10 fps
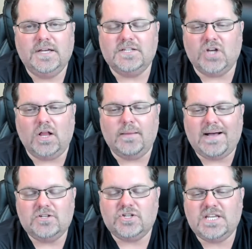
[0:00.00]
It's all
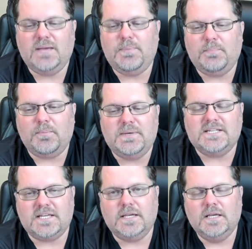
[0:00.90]
about just keep people
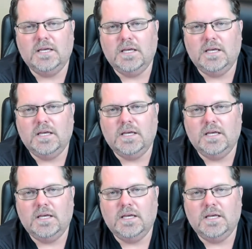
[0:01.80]
busy,